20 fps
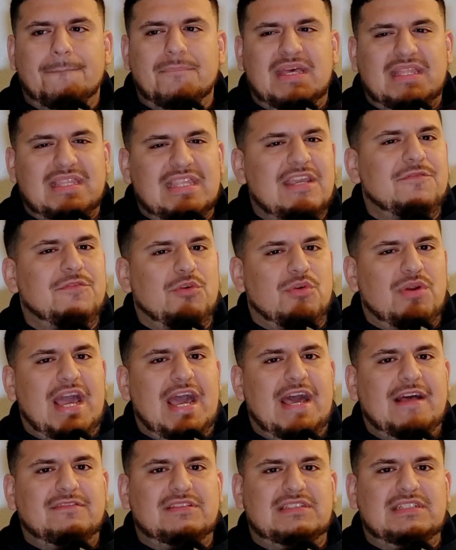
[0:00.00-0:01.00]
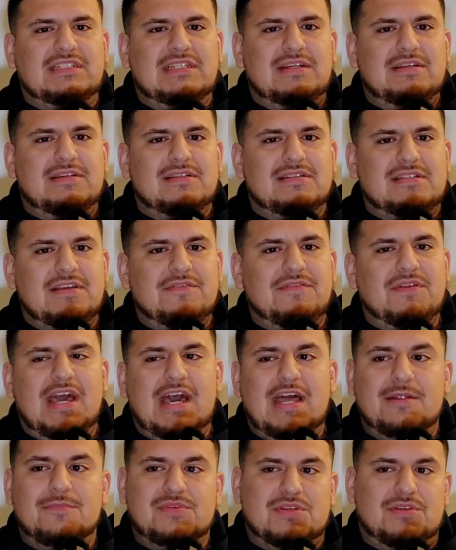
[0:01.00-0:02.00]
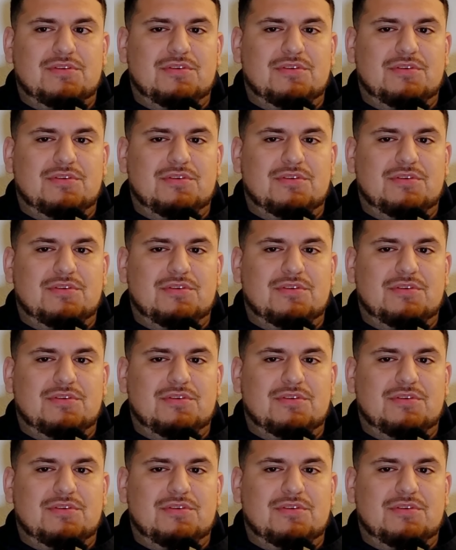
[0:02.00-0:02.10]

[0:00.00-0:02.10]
I think if you were to add Steven Adams,